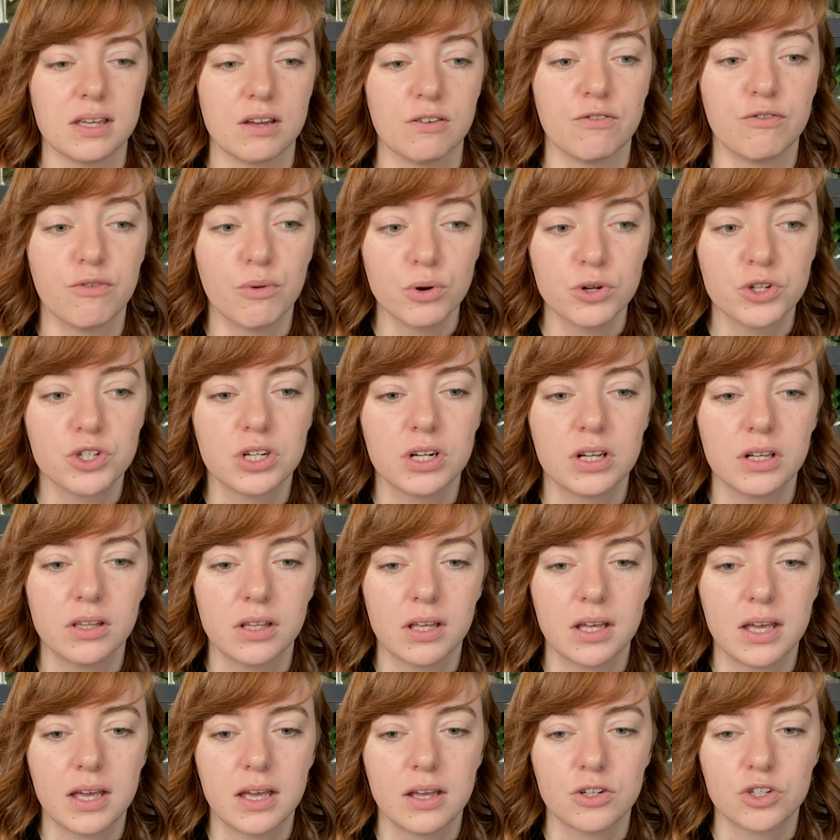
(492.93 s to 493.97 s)
And
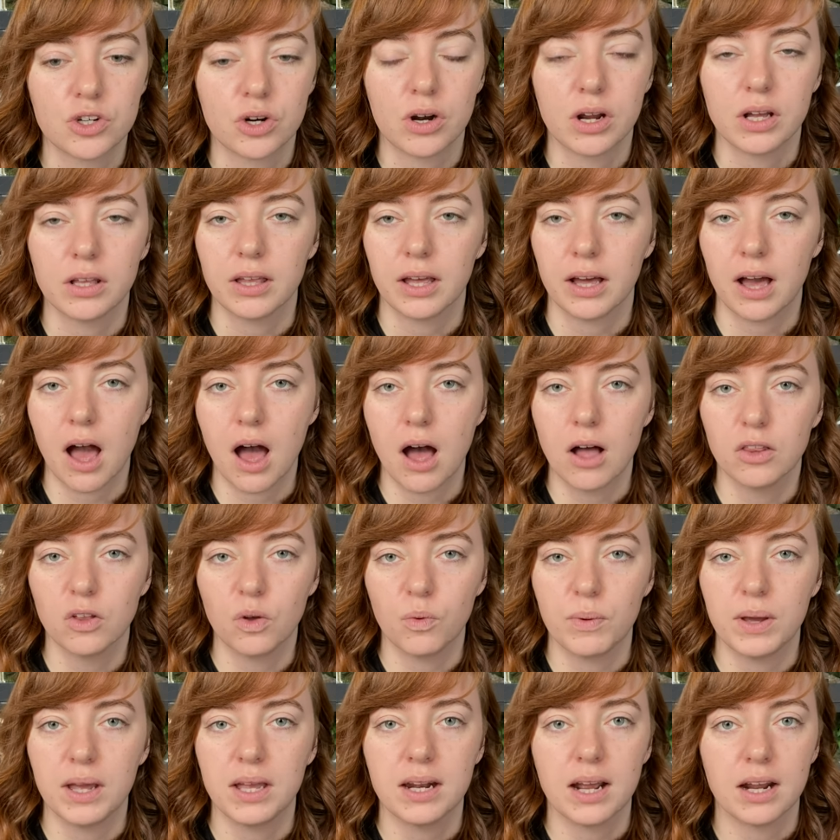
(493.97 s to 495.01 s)
fortunately, during like
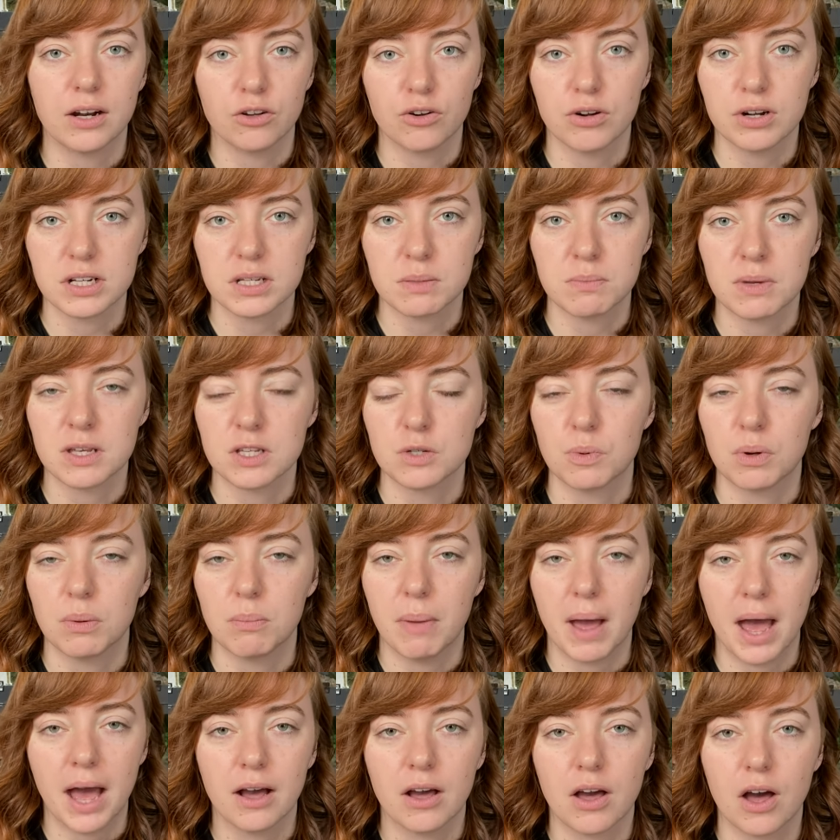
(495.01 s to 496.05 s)
Halloween and Christmas when
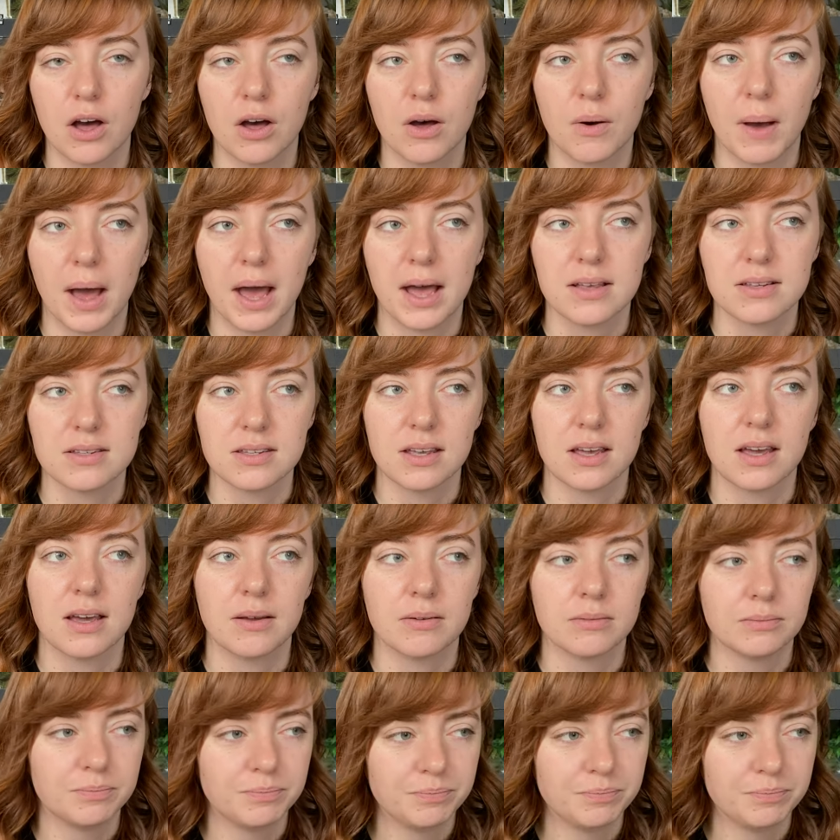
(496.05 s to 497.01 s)
Petco has like